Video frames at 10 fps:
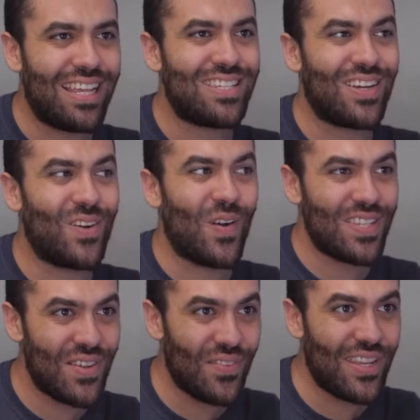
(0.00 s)
as
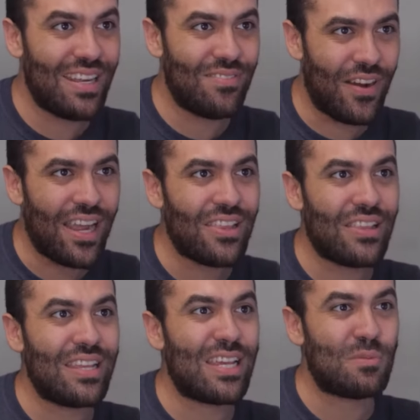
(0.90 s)
aggressively and
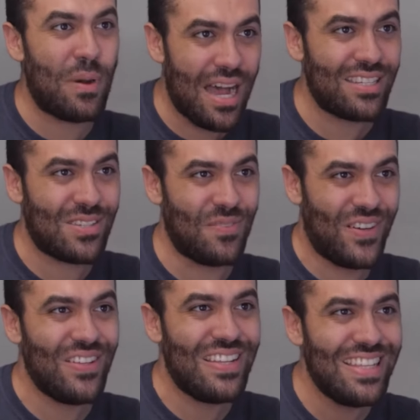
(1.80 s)
violently as possible